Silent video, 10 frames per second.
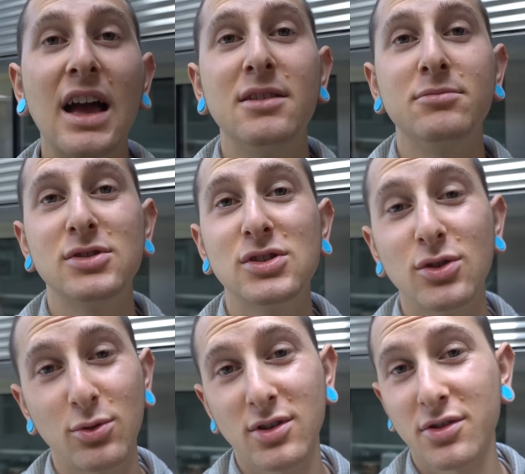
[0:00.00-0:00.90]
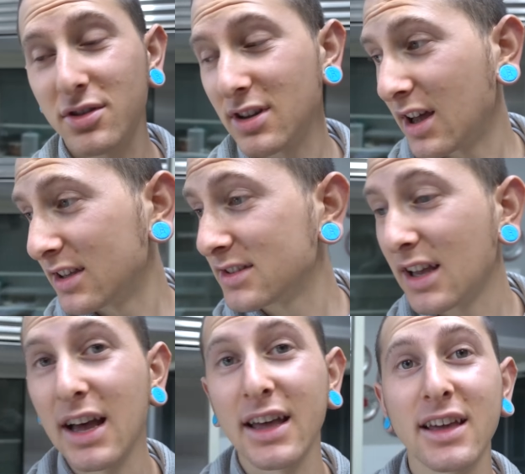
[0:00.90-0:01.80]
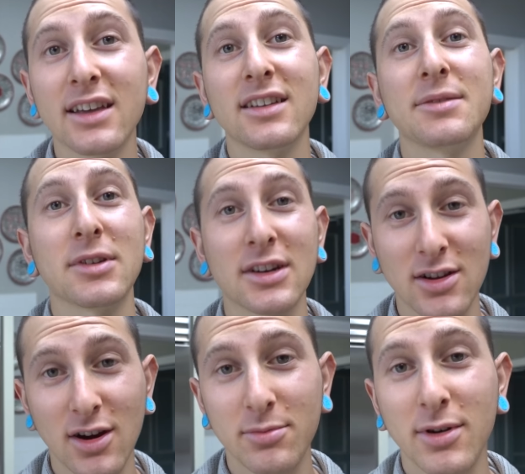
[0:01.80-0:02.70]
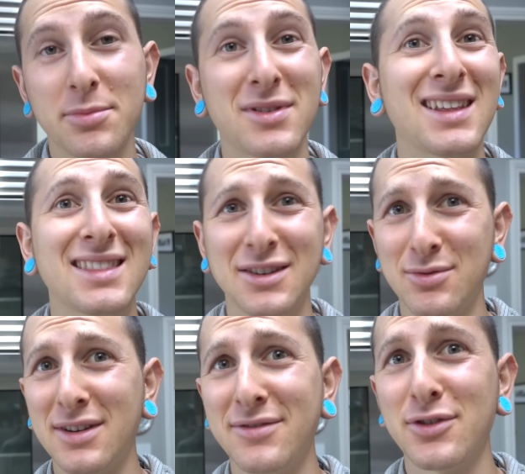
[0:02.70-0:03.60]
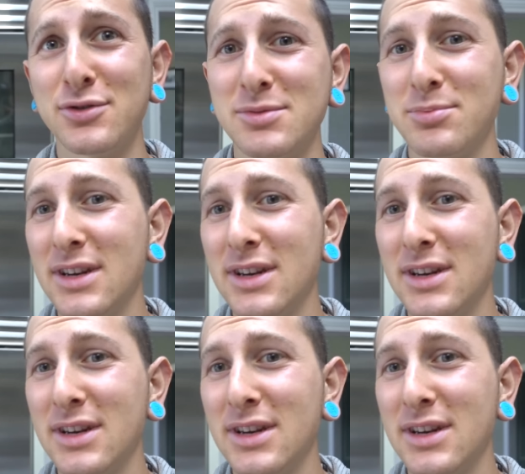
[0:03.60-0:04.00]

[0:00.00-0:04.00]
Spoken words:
I am so hungry, guys. I am gonna carb up, and I think we have frozen